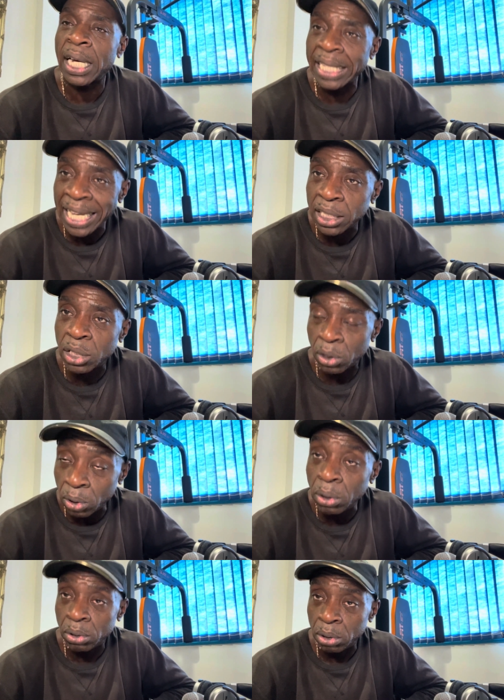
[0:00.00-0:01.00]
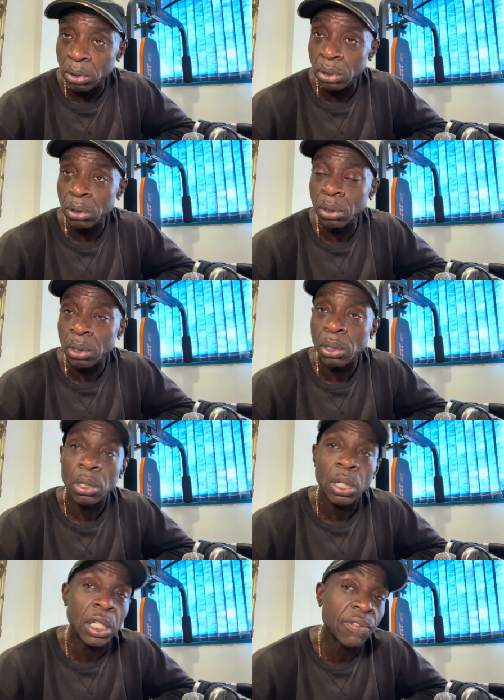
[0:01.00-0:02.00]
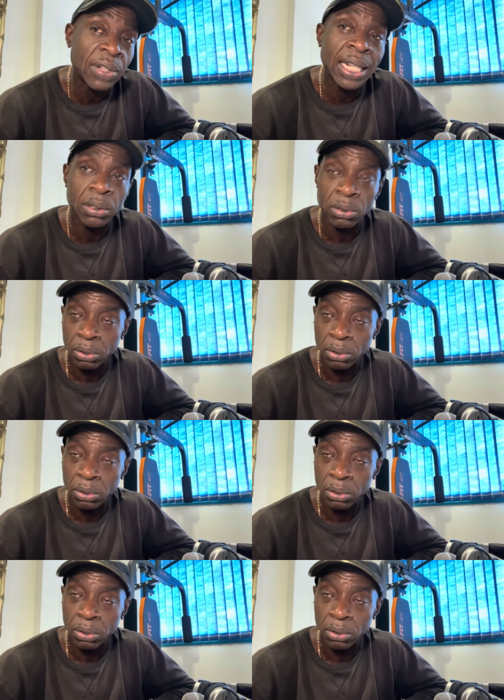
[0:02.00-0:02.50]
kettle and a flannel.